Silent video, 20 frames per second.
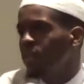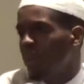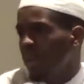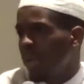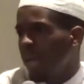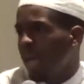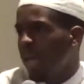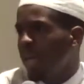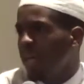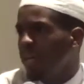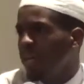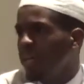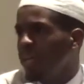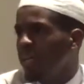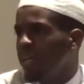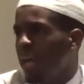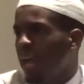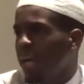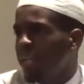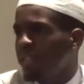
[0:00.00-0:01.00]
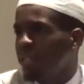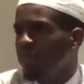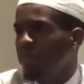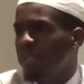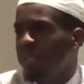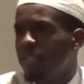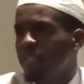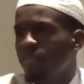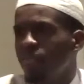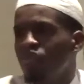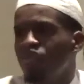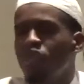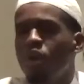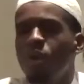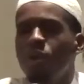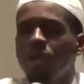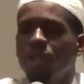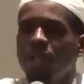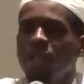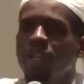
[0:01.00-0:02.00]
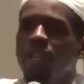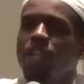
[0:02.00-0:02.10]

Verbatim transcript: Okay? As a means of growing and